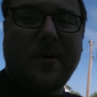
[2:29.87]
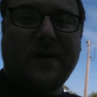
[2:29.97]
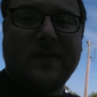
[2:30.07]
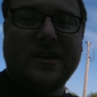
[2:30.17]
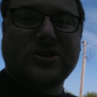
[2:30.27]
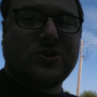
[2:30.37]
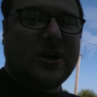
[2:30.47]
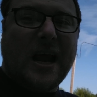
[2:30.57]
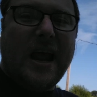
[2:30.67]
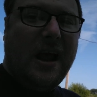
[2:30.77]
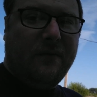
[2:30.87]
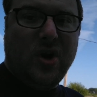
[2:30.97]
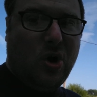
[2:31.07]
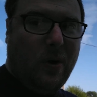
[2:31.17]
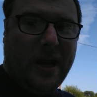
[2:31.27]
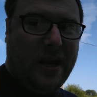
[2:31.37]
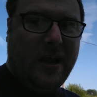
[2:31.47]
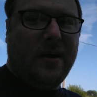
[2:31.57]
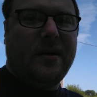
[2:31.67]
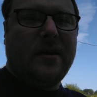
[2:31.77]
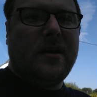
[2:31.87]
off of this truck, I have no idea.